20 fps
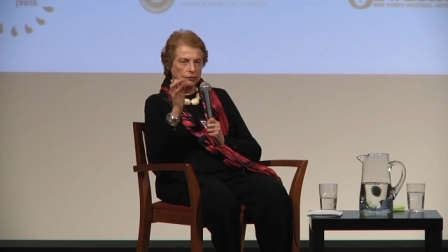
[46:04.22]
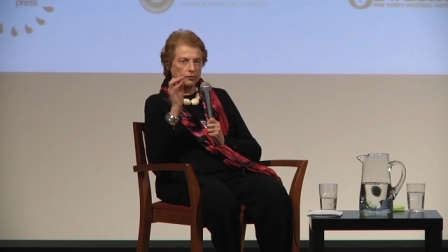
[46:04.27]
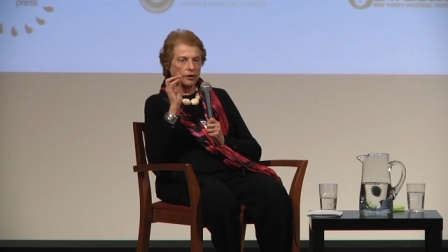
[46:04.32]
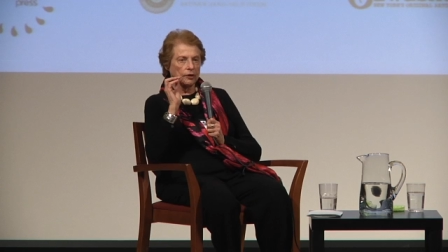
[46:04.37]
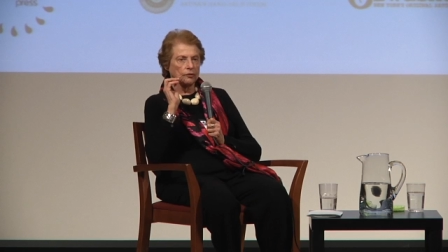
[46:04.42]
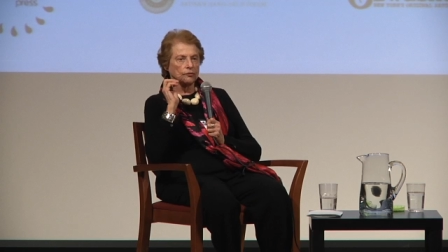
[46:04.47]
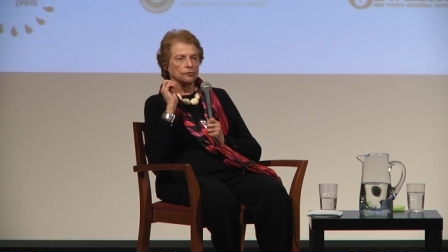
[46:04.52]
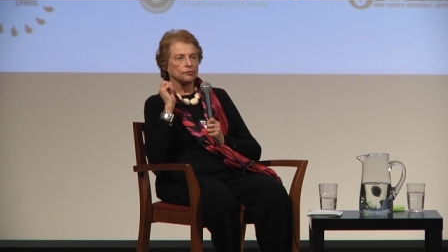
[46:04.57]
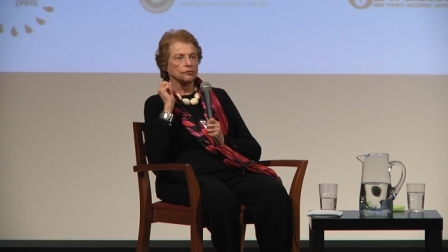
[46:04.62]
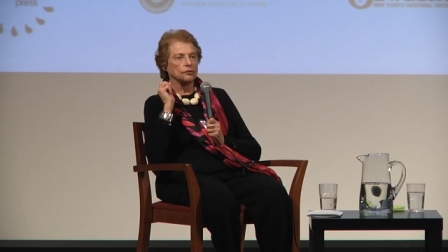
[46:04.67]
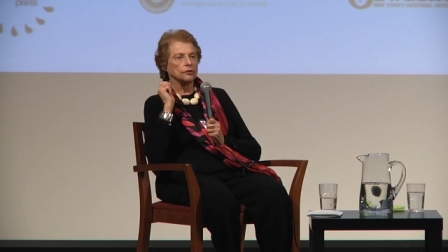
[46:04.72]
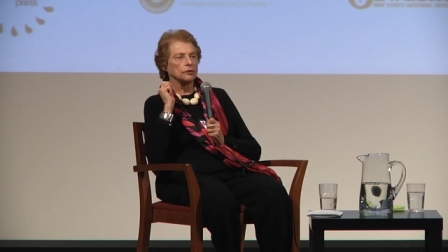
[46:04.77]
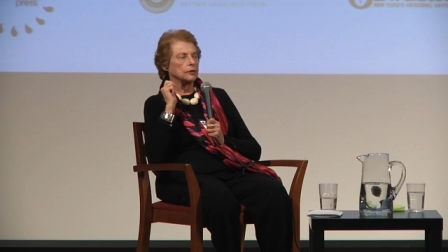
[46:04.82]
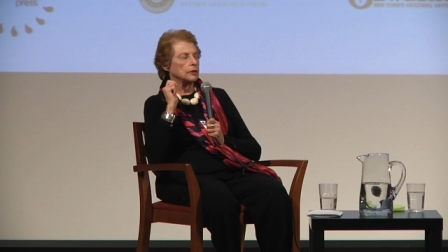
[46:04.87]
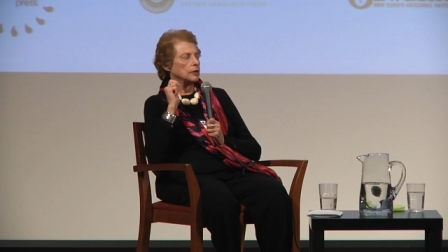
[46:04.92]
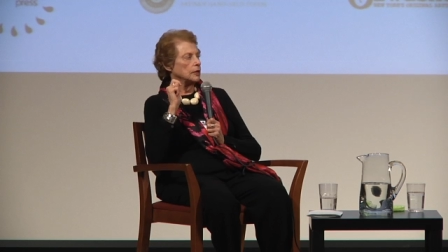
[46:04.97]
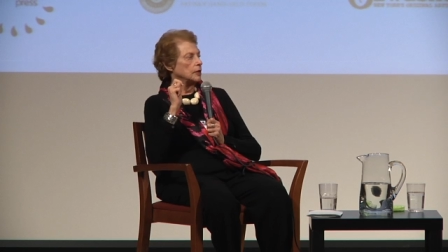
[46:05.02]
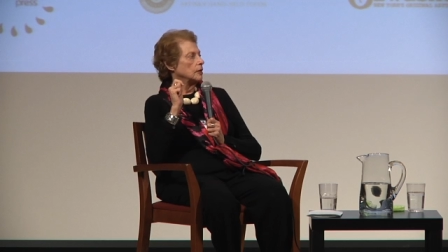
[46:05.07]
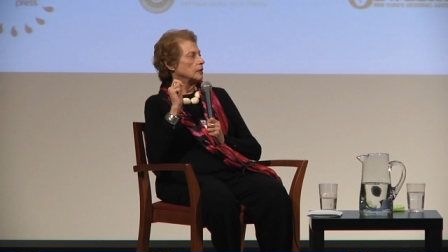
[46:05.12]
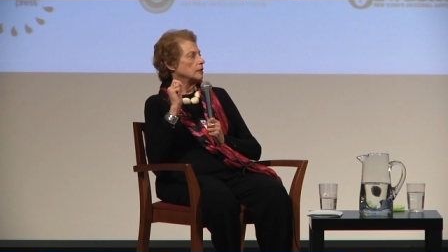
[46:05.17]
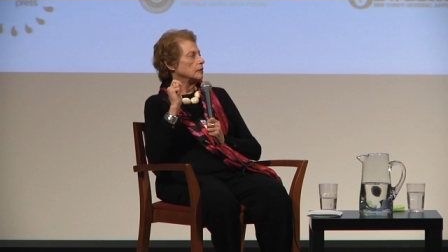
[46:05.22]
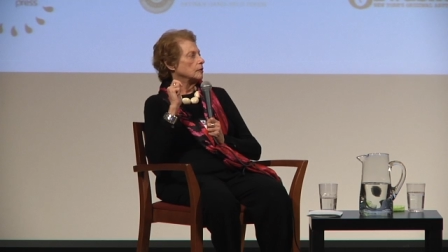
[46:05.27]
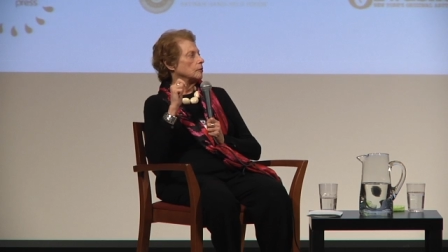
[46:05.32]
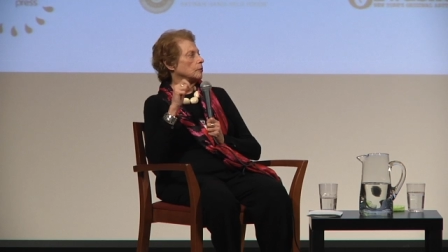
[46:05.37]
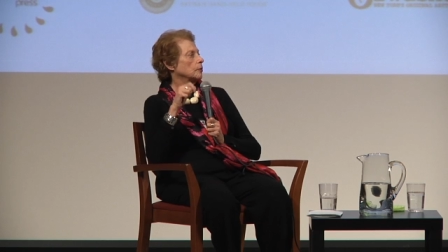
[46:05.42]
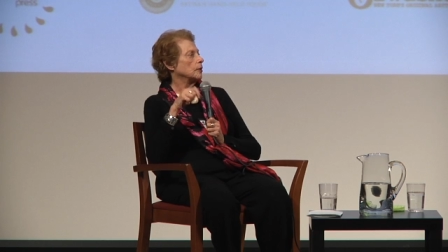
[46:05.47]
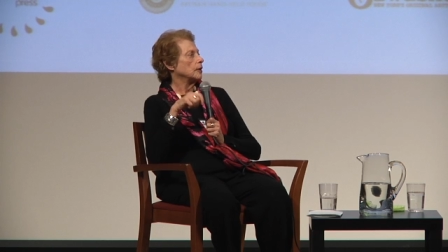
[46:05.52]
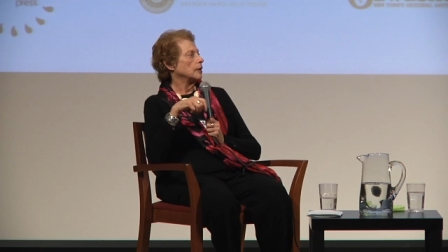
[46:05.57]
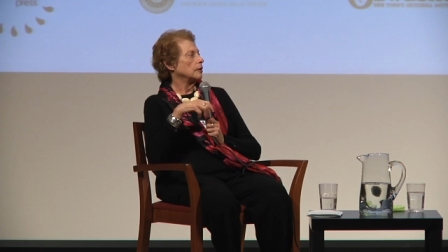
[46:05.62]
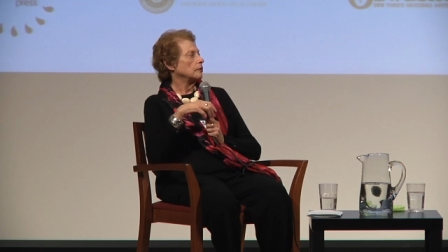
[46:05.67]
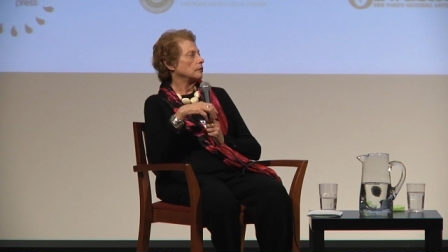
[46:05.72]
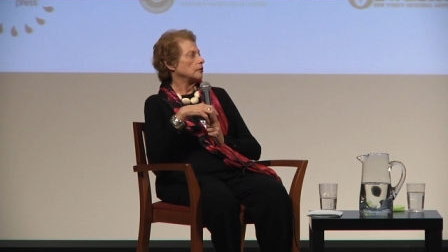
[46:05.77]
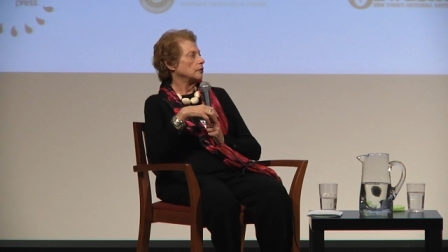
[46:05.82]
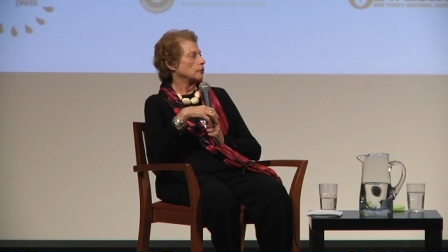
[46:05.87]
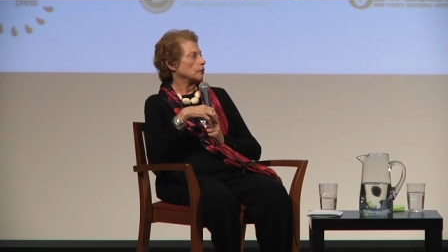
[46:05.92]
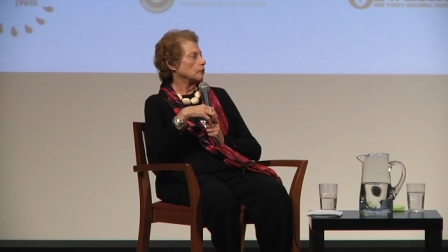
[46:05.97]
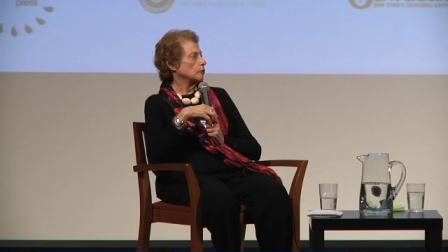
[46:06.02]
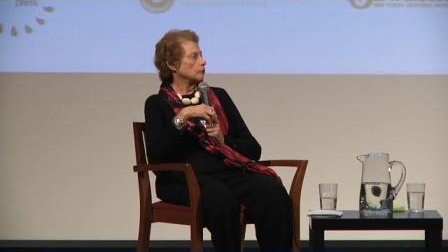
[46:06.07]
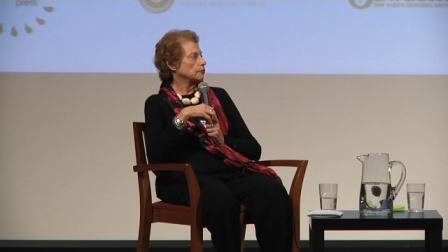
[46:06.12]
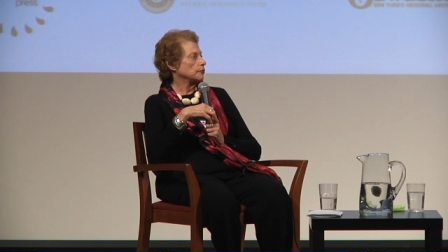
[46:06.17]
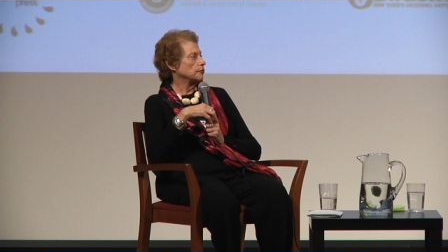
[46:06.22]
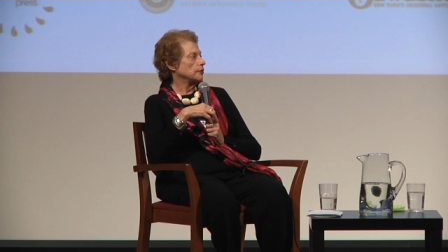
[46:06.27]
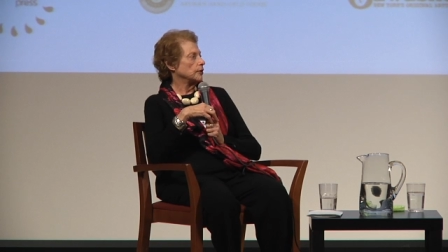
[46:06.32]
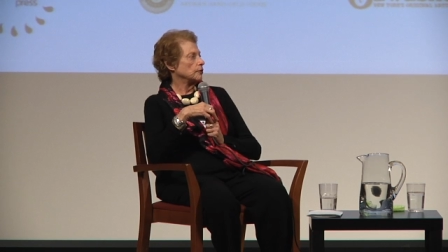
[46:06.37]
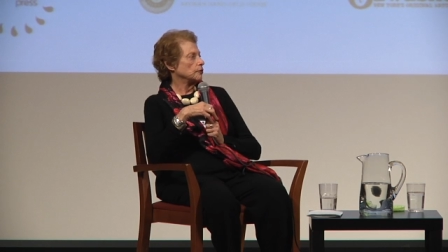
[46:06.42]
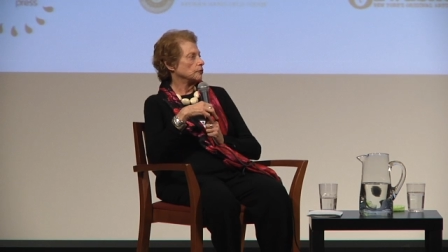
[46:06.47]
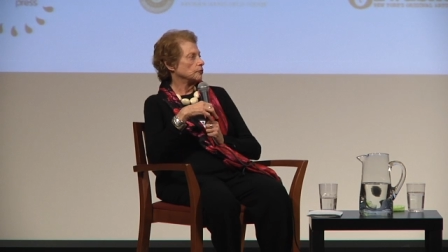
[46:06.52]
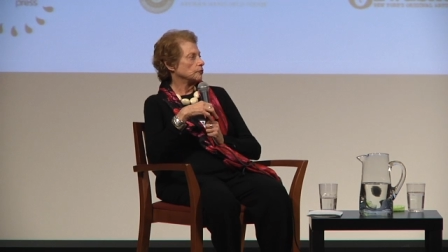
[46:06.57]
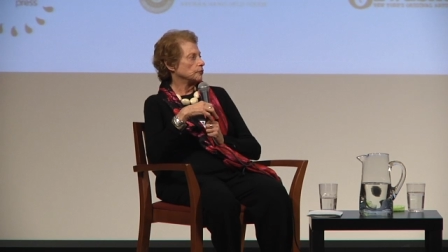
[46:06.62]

tasted the way the old French